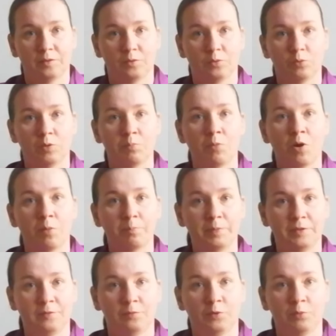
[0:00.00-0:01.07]
to a more
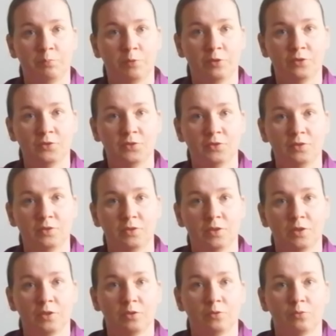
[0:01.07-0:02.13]
peaceful person,
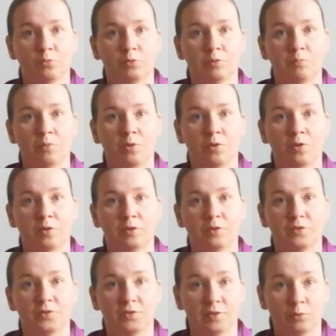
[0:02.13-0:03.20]
to a more
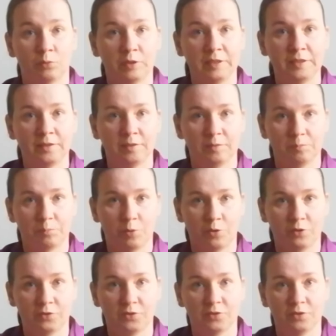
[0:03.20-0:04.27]
serene
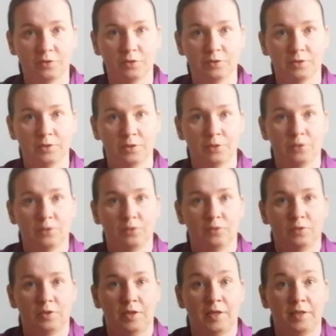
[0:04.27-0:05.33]
person.
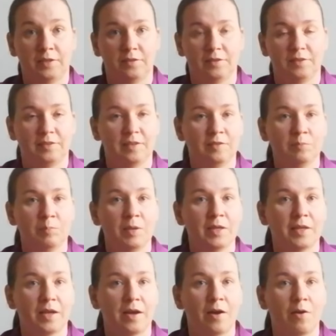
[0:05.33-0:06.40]
And it doesn't
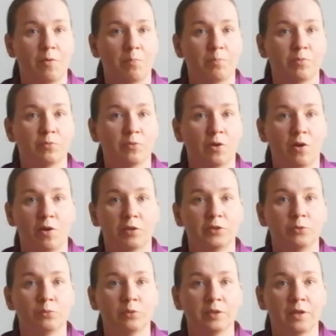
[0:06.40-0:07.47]
matter how poor or
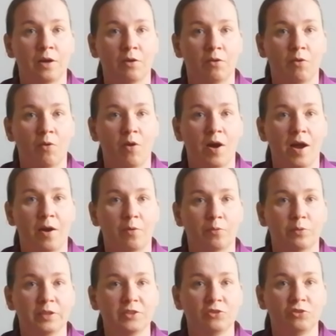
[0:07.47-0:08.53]
you or how
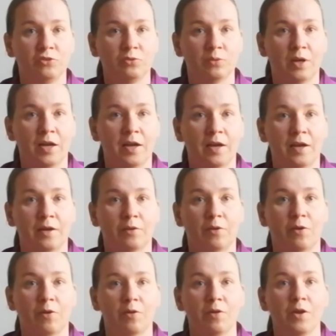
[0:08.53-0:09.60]
rich you are
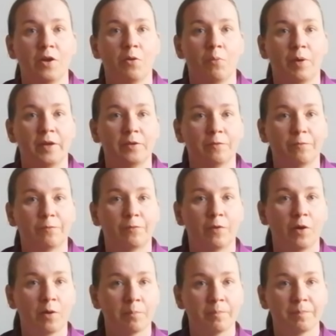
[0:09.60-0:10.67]
or where you're
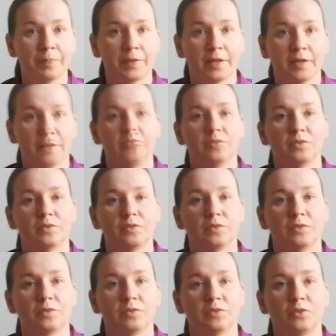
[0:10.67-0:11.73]
from,
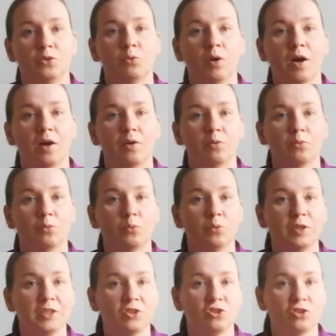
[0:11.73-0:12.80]
you are
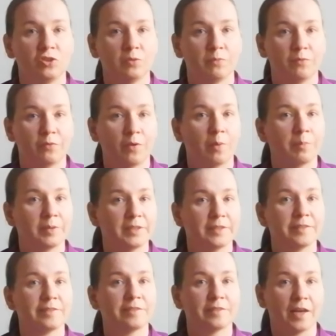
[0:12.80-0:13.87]
rich from
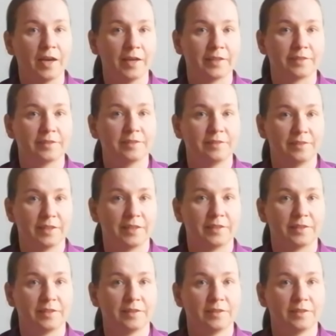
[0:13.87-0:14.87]
inside then.